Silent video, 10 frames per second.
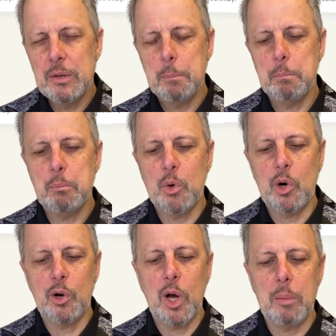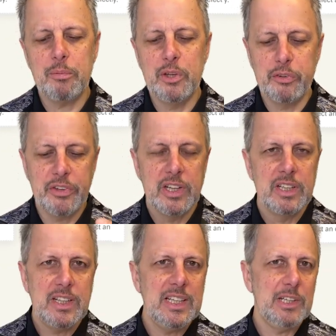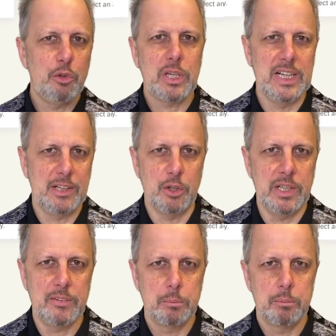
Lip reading: more obvious they need to click on it.